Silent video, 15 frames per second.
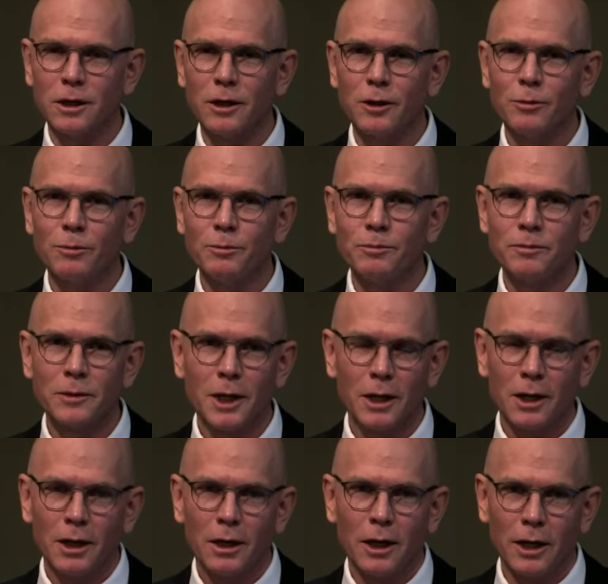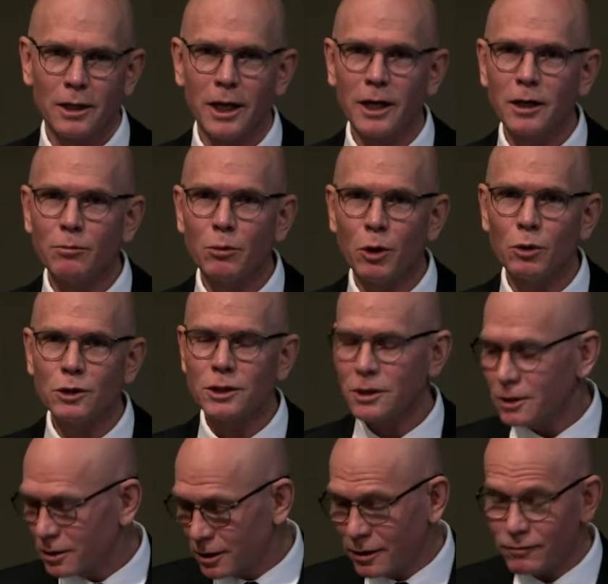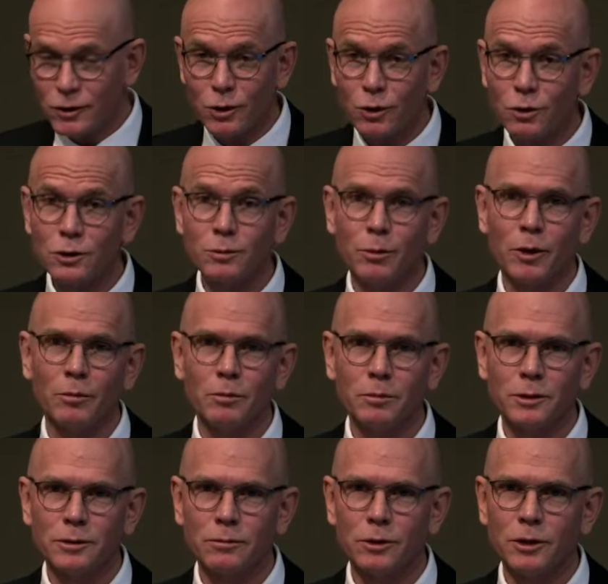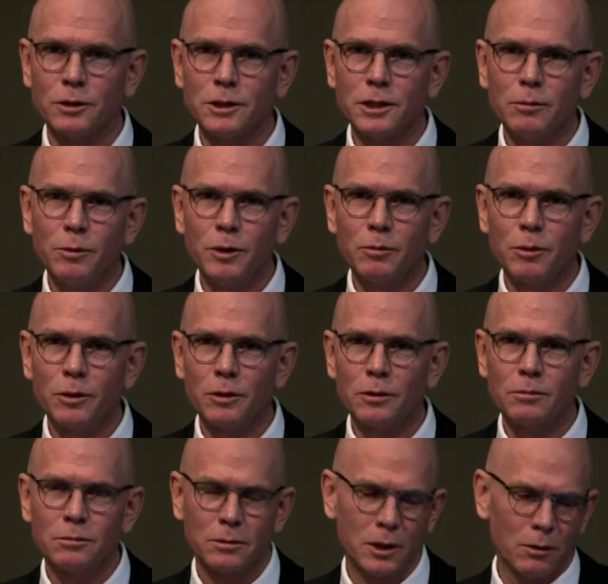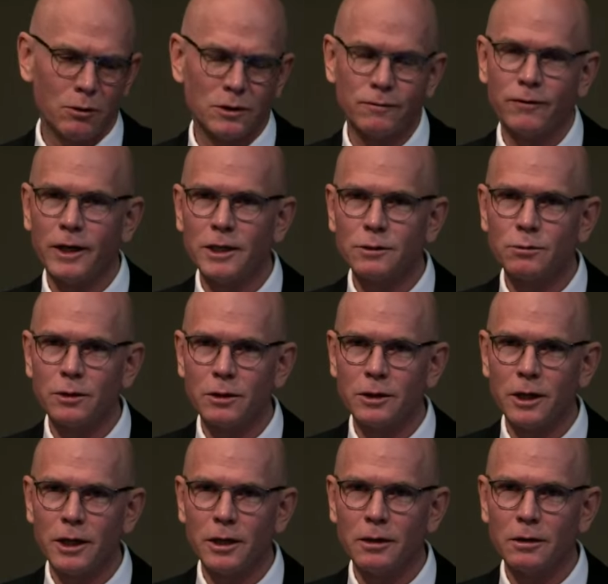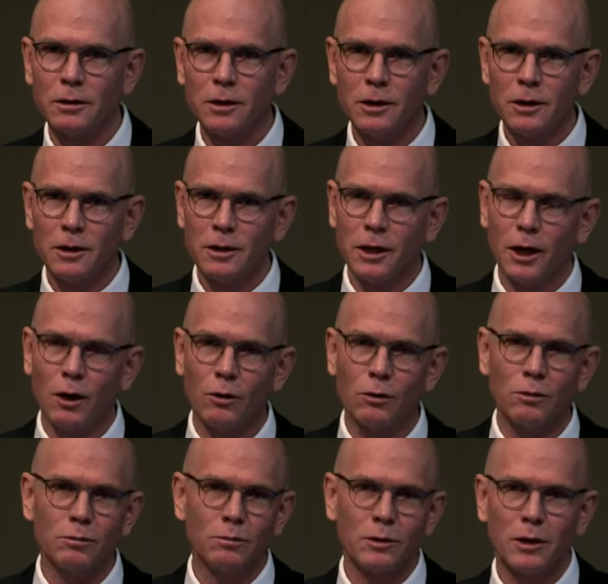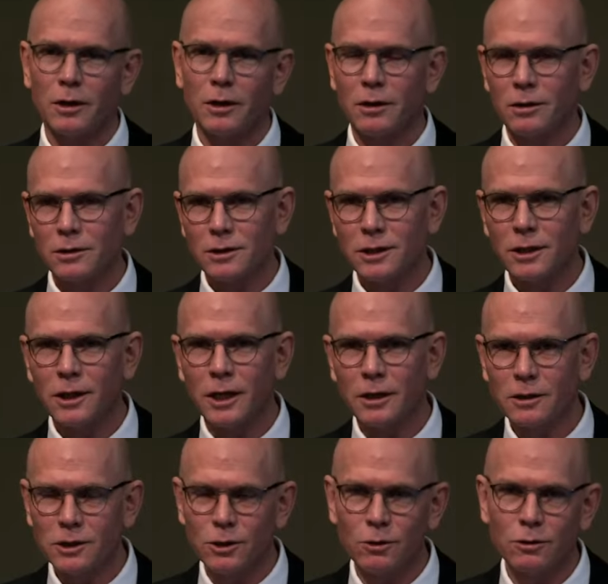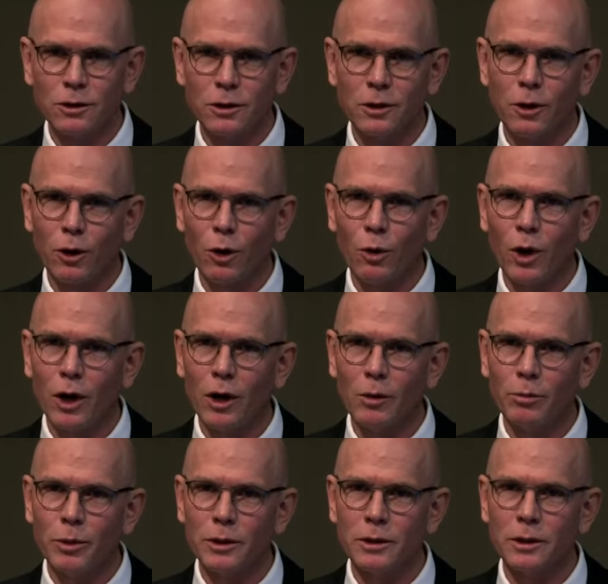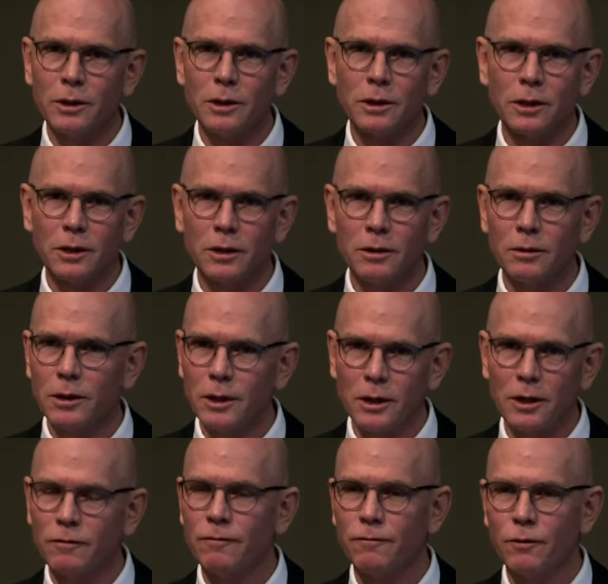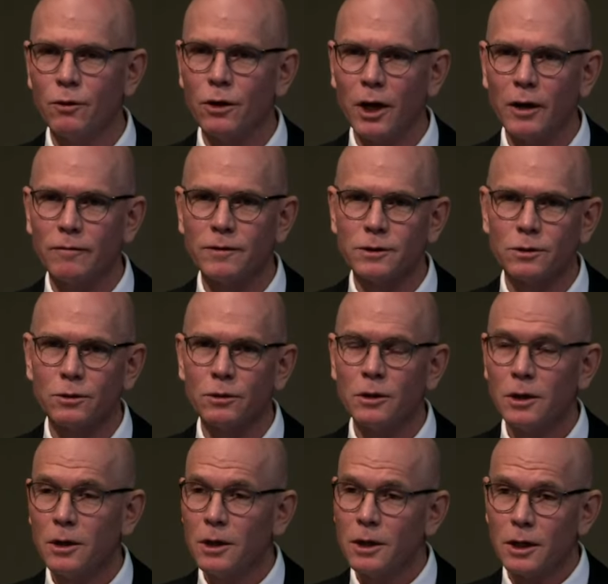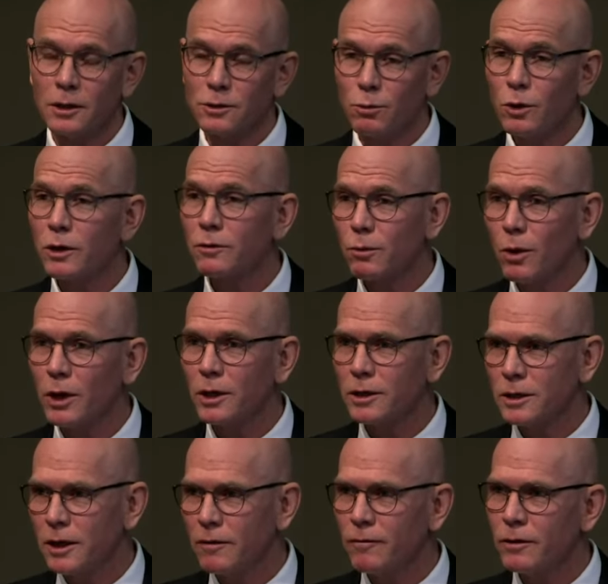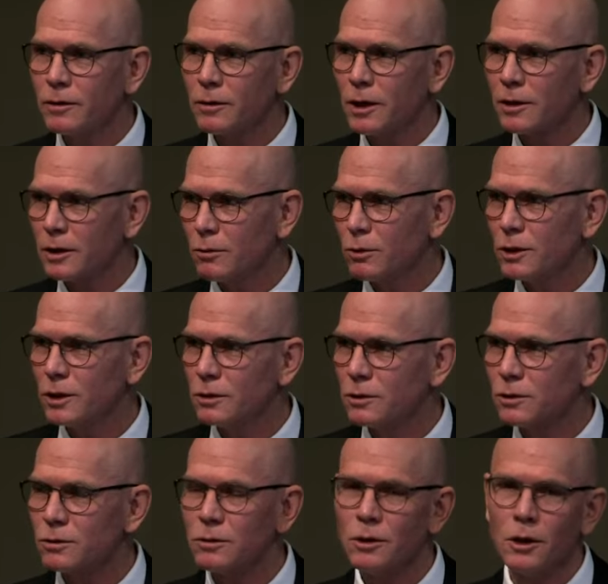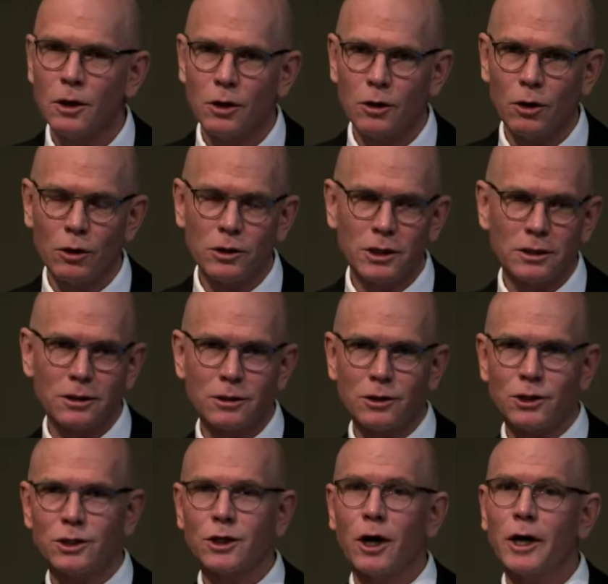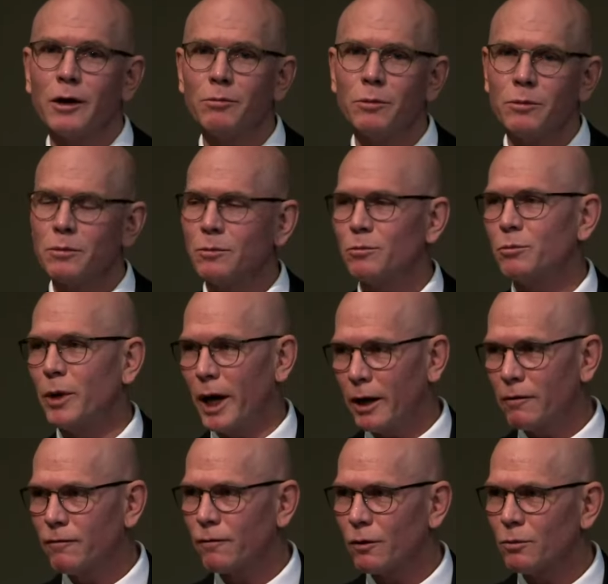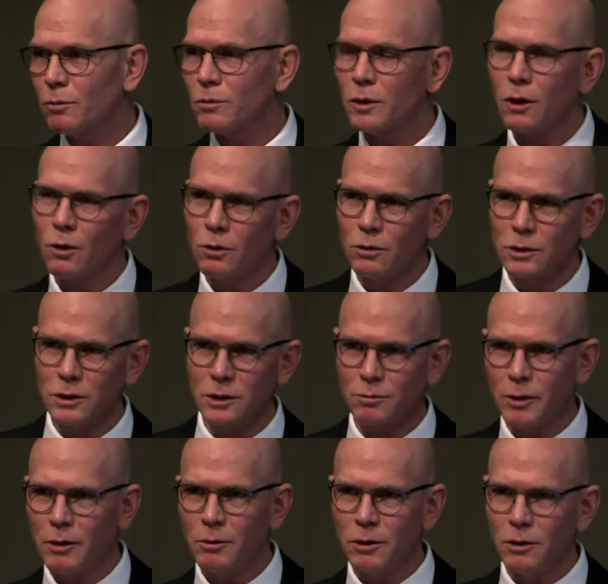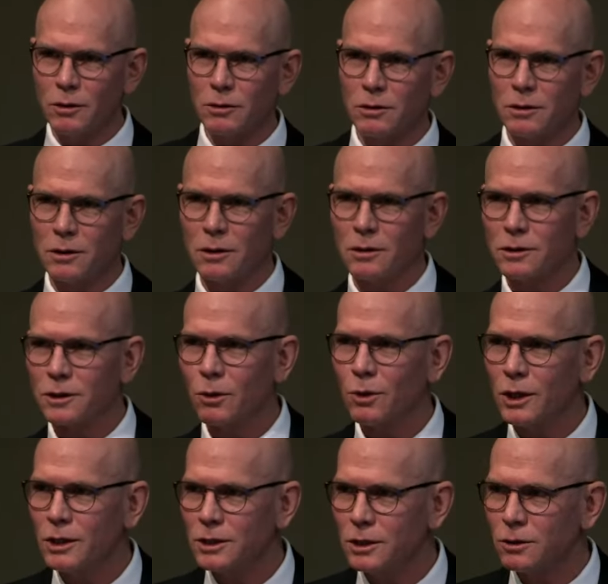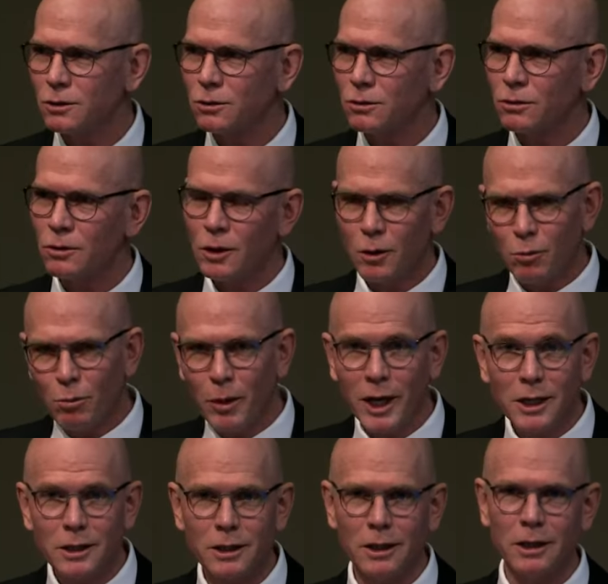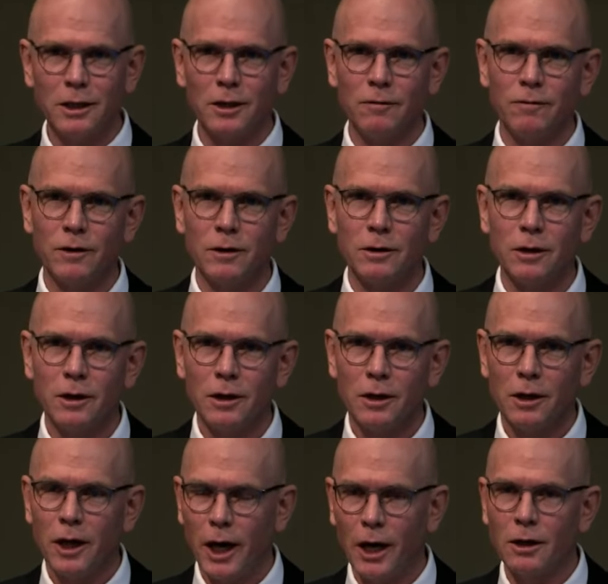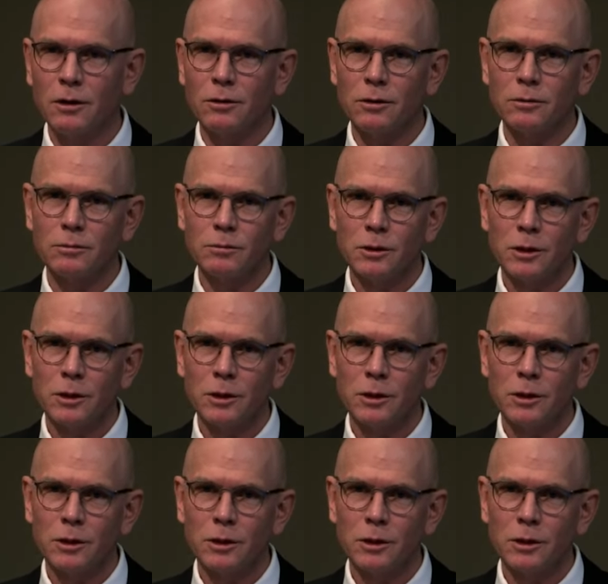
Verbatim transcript: Um, like that emotion, it gives you goosebumps when you see people that was faced with death now see their children grow up and uh, and live full life. So it's worthwhile endeavor. I think we need to not just shy back from oh, this is maybe not uh, so easy to mentally even handle.